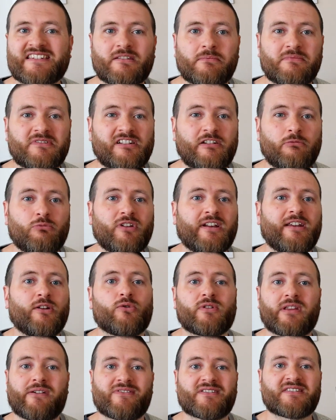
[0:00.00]
them deliberately
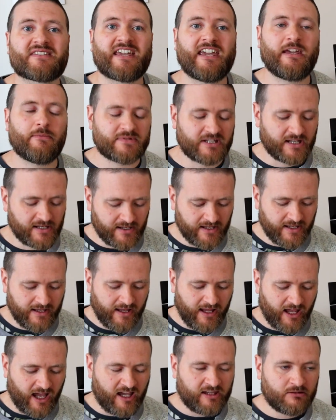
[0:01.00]
or they've escaped.
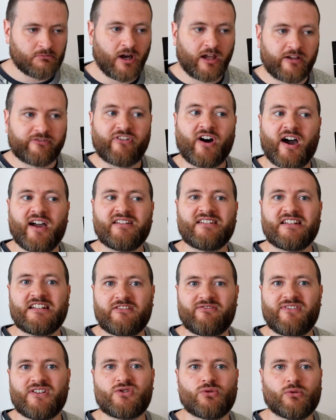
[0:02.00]
You might find
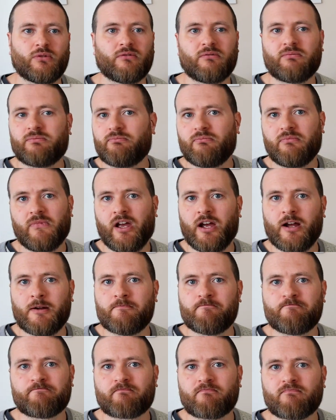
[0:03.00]
individual
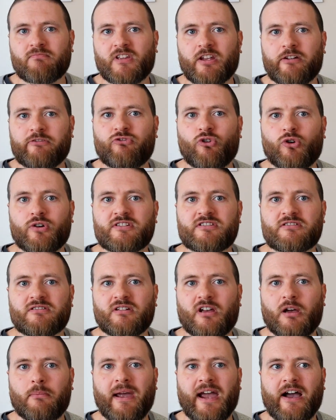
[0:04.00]
frogs
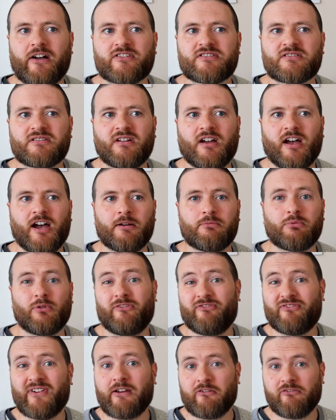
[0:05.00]
about, probably
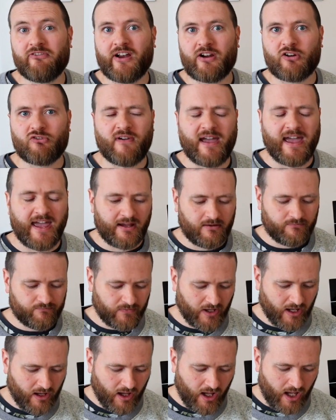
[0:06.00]
very, very rare.
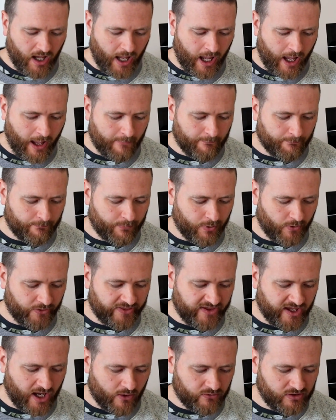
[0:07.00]
But
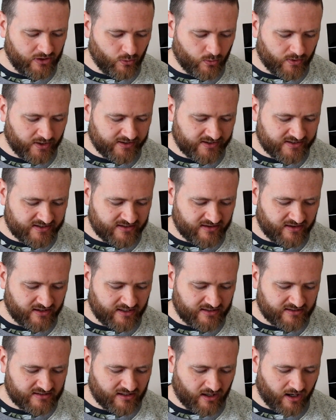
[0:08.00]
the only ones
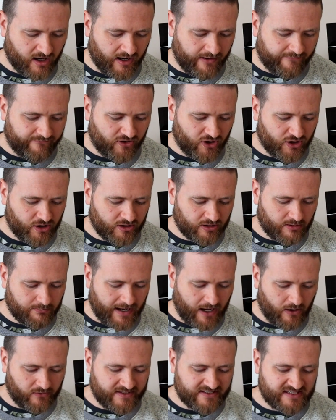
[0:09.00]
that I've heard
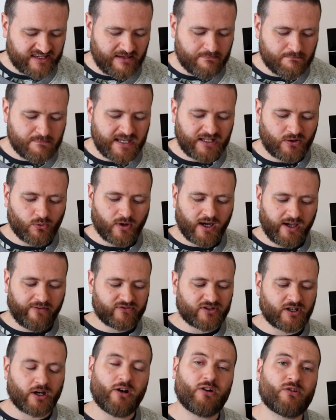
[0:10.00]
about is the midwife
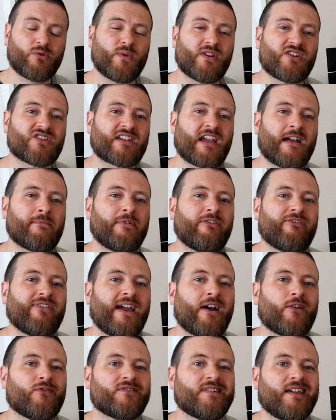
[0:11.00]
toad, which can be
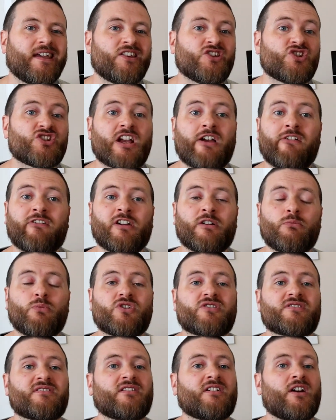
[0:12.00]
found in Sheringham,
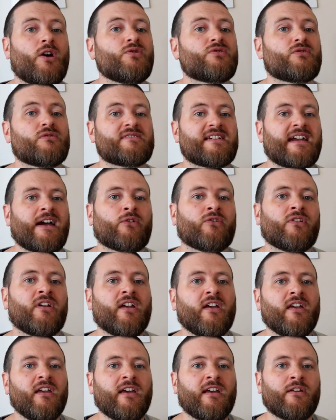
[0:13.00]
which is a coastal town
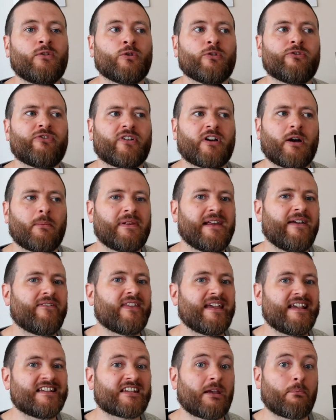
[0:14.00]
in Norfolk. I believe
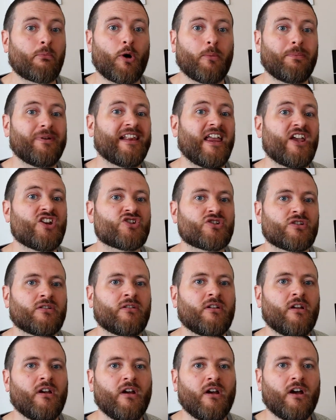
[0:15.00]
there is a
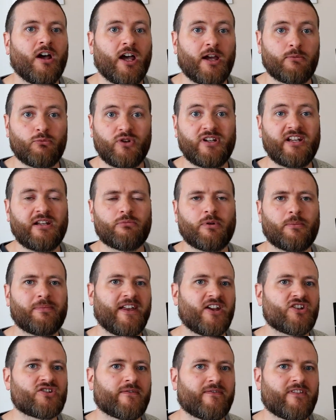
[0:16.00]
population, breeding
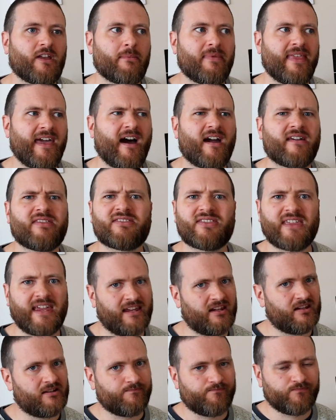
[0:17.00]
population of them there, I
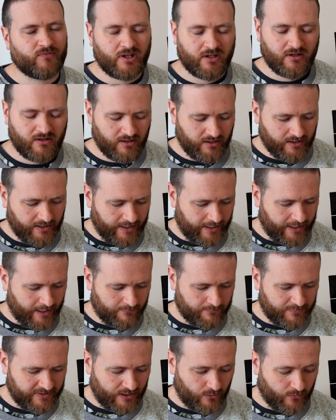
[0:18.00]
think.
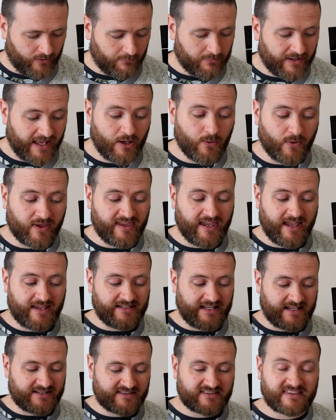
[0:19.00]
But anyway,
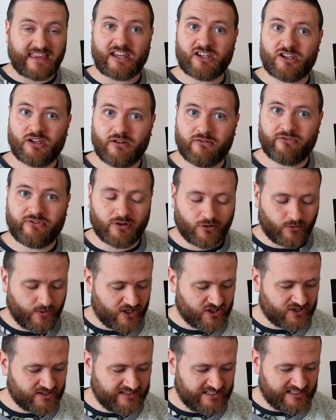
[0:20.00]
yes, thank you for your
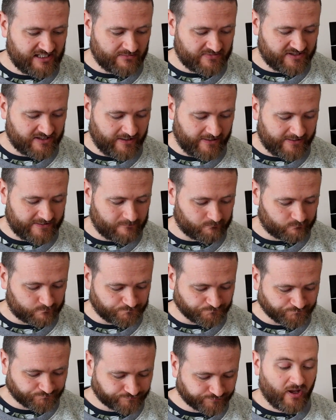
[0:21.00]
question, T-Tom Science.
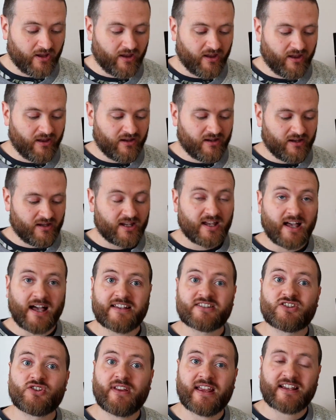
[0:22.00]

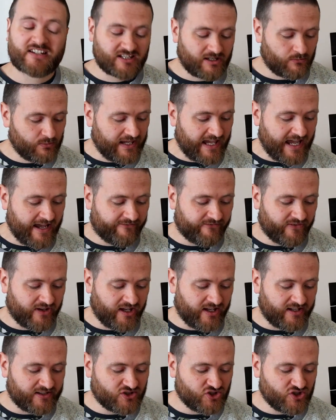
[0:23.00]
So next up we
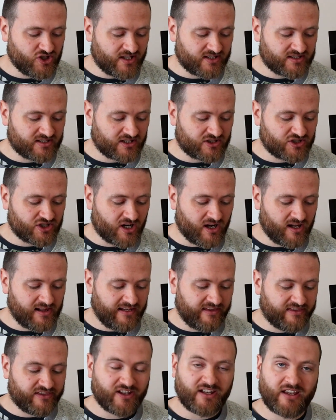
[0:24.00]
have Just
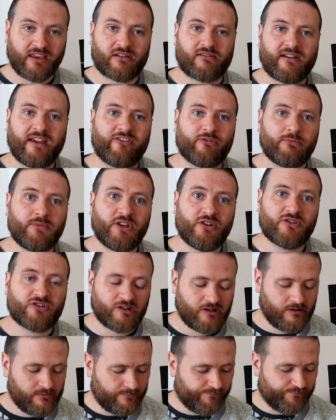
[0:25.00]
Charlie 33 from
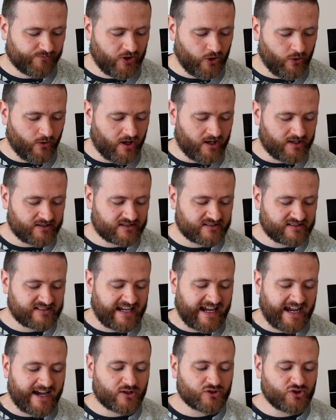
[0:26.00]
YouTube, who asks,
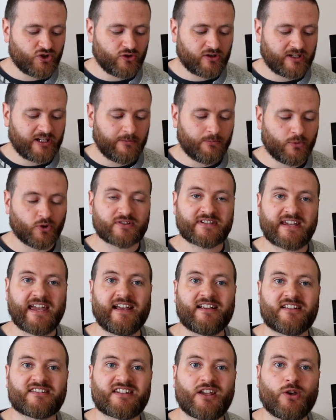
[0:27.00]
how do you keep your
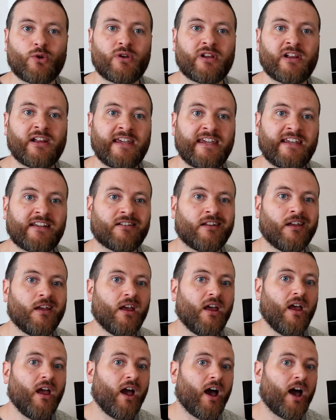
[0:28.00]
tank so clean?
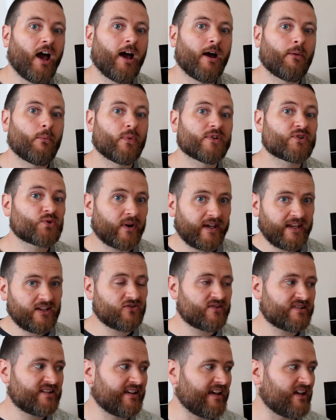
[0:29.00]
What's quite
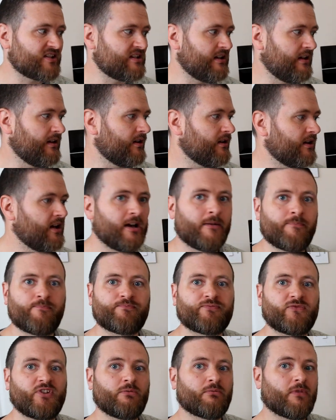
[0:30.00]
interesting actually,
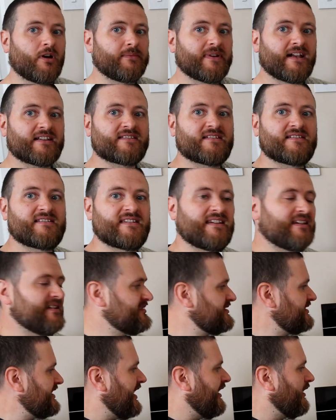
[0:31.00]
you might be able to
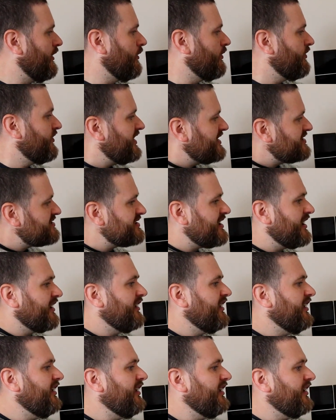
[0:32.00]
tell, this tank
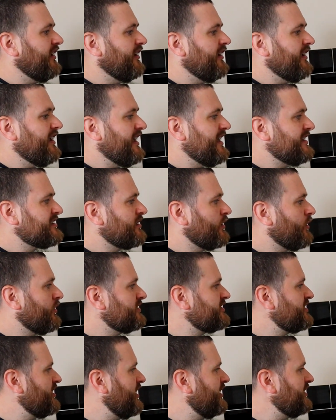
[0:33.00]
here is a
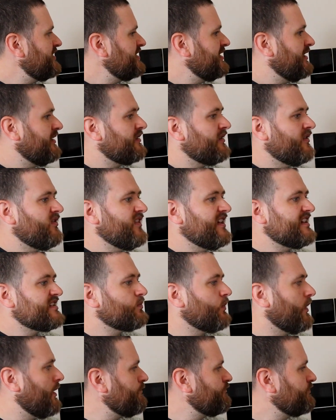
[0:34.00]
lot dirtier than this
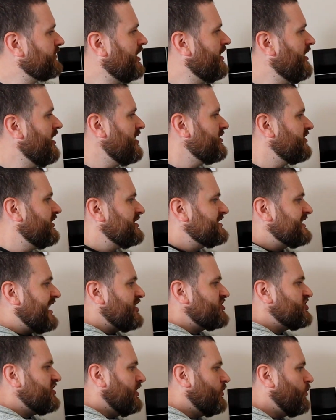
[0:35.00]
one. There's
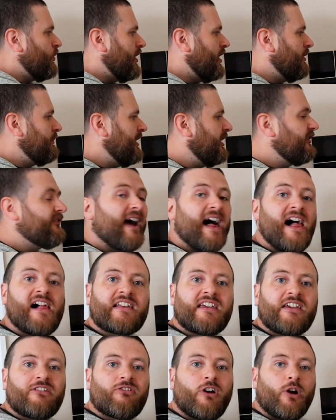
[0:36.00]
actually quite a bit of
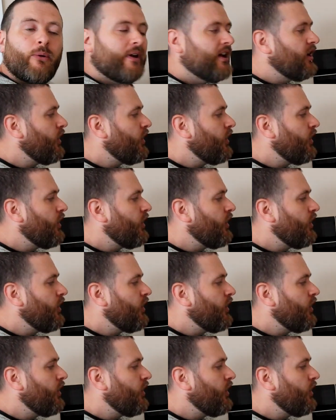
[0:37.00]
algae growing